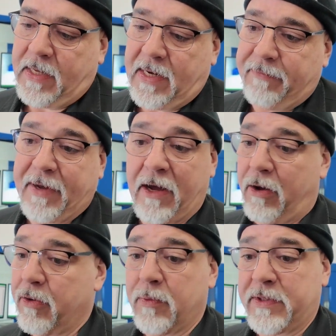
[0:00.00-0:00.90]
and I've got
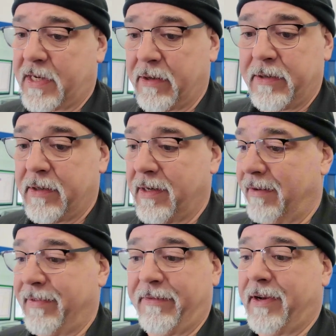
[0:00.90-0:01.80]
other ones out there that
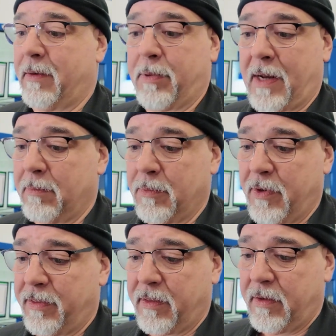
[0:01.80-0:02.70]
I've never had a problem with.